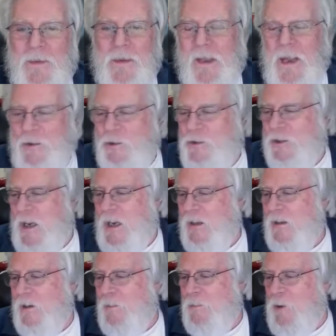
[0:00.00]
I just got
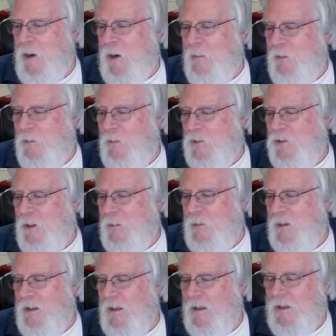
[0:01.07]
an appointment with
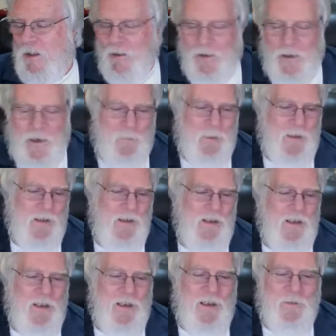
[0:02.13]
somebody in our
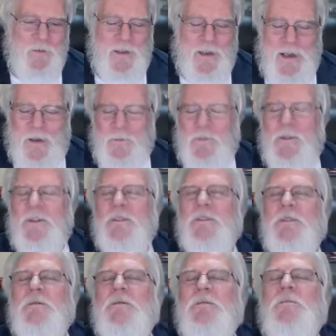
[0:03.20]
company that I'm
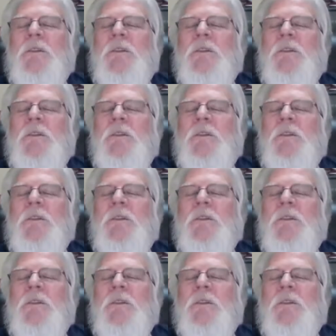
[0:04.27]
just